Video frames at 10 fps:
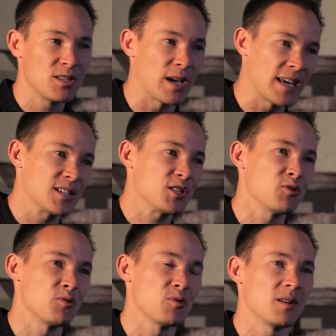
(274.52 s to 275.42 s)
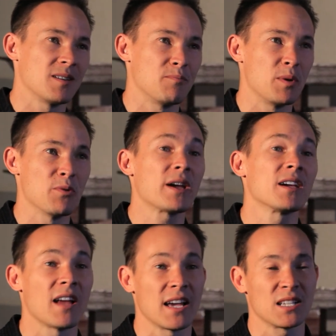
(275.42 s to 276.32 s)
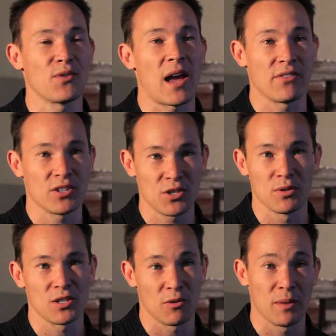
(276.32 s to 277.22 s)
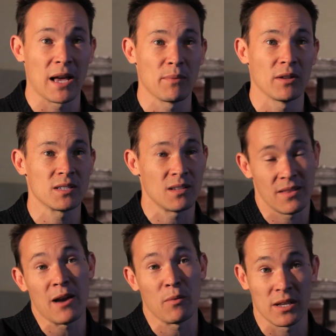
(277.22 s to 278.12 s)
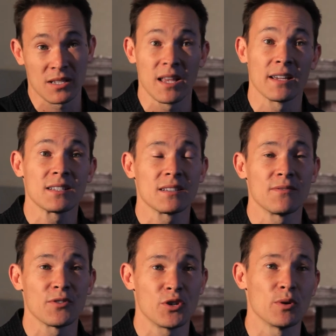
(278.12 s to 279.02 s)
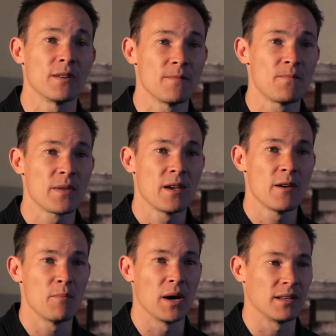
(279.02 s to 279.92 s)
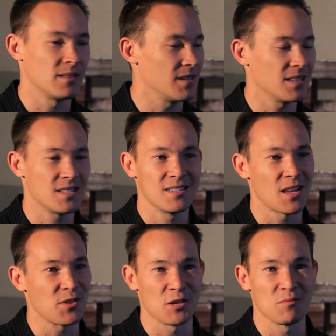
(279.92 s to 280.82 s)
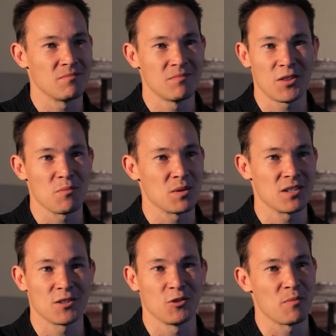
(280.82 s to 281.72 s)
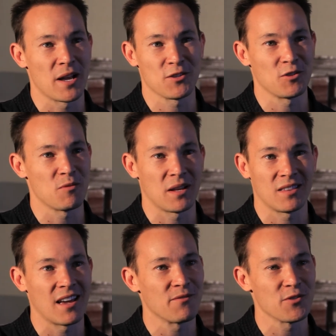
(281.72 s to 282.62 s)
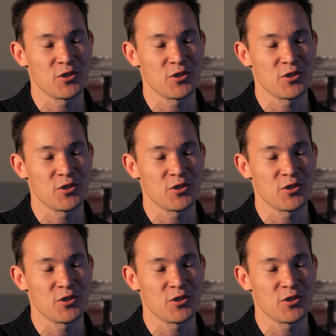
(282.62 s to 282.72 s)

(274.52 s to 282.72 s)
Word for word: to, I guess to be recognized for having students that are black belts in that way, it's nice, for sure. But it's nothing, nothing mystical or magical about that.